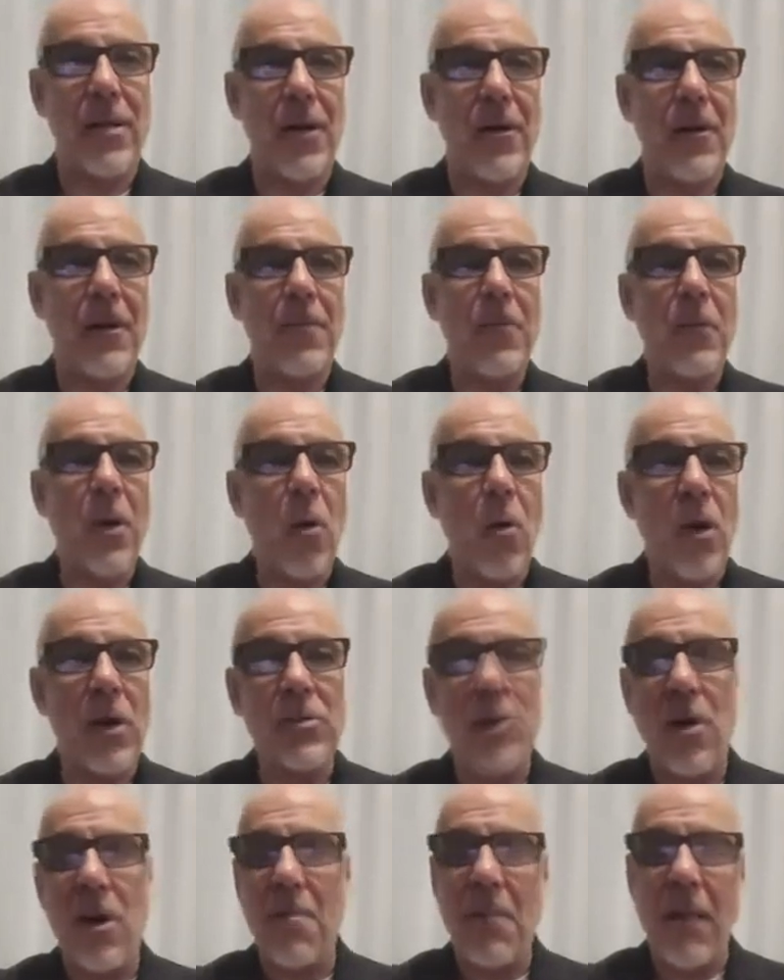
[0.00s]
So
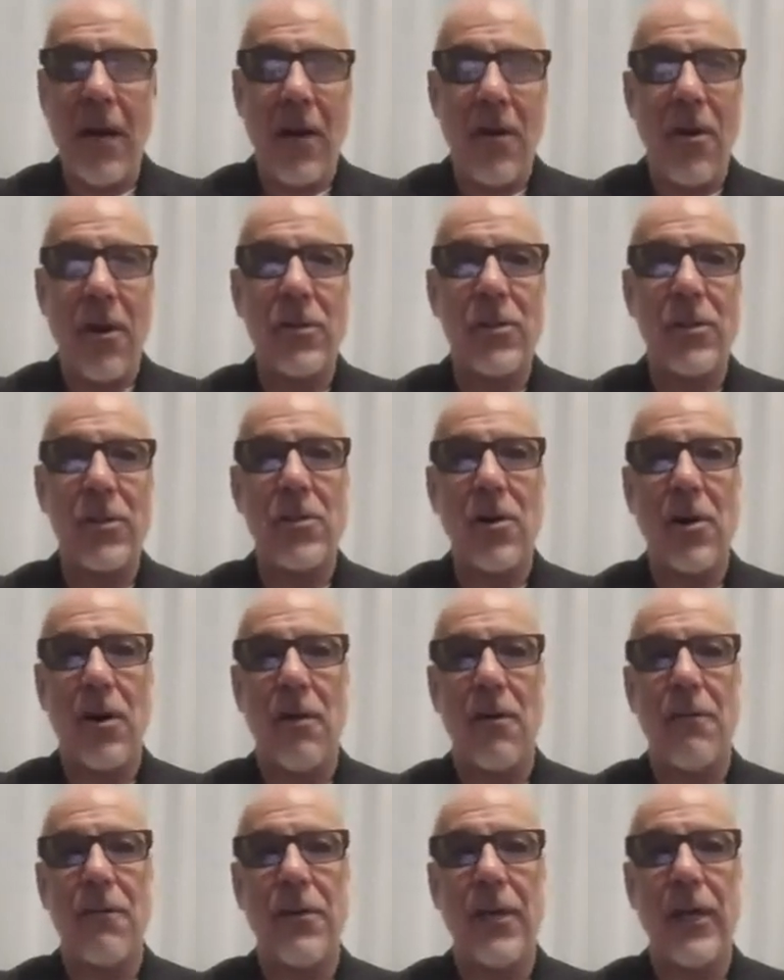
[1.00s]
one's got to be conscious
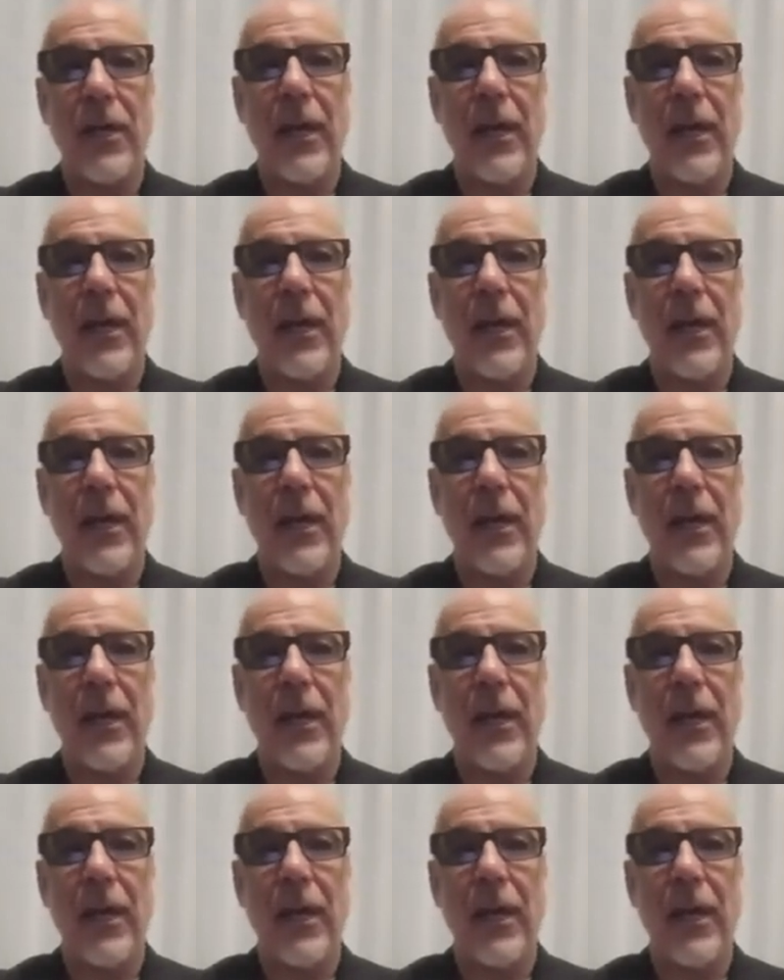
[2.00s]
of